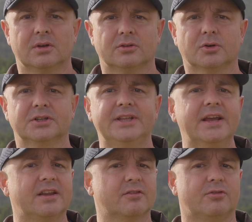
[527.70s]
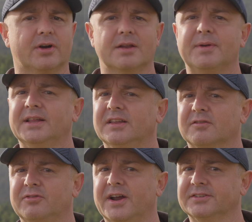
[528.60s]
So the technique for eliminating
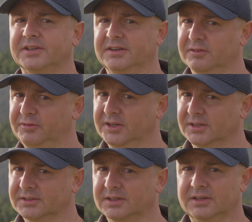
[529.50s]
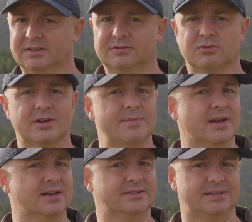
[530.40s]
flares in the field is
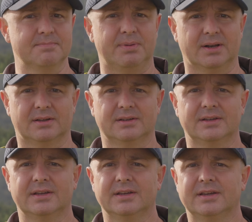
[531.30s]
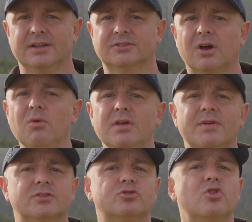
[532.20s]
fundamentally simple. It's only
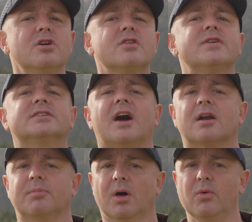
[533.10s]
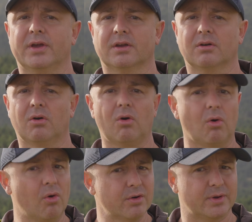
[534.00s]
when strong winds are blowing
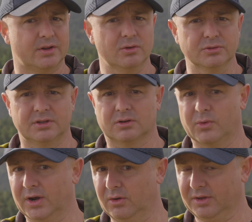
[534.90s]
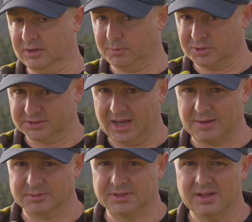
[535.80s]
or when using very long exposure
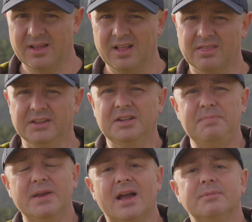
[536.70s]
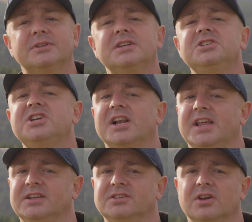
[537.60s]
times that it becomes a
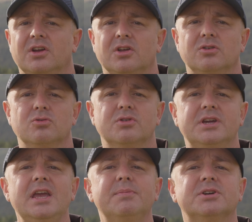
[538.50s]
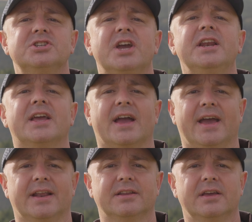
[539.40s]
challenge to keep the shading
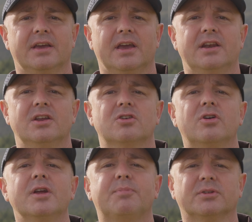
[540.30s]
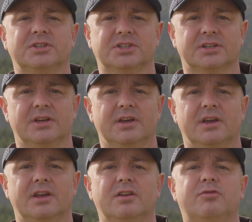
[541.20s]
hand in the correct position
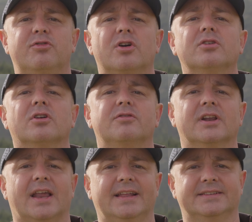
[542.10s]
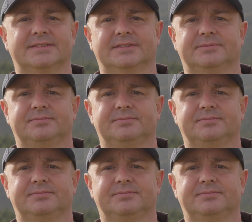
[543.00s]
in the front of the lens.